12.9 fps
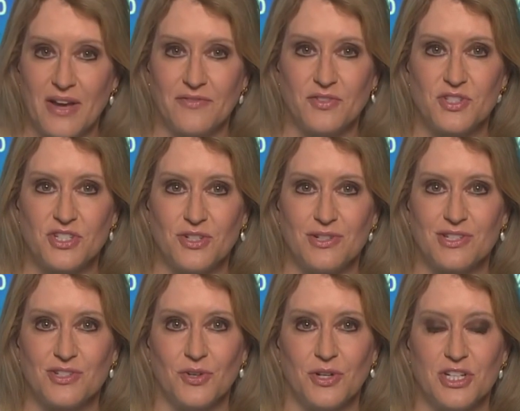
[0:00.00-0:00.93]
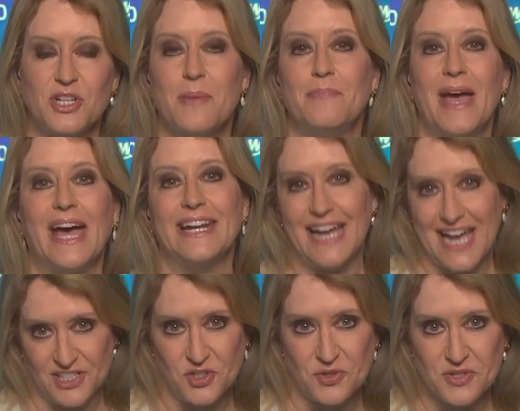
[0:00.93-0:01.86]
efforts to discourage bad
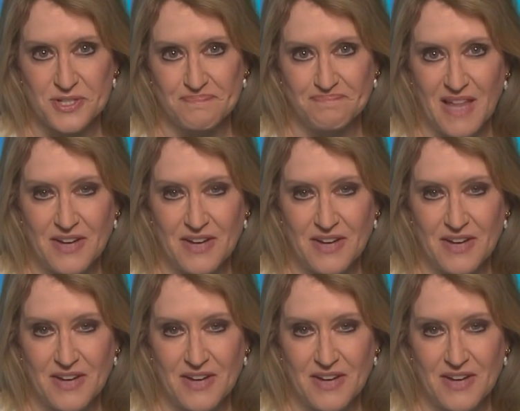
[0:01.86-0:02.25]
actors.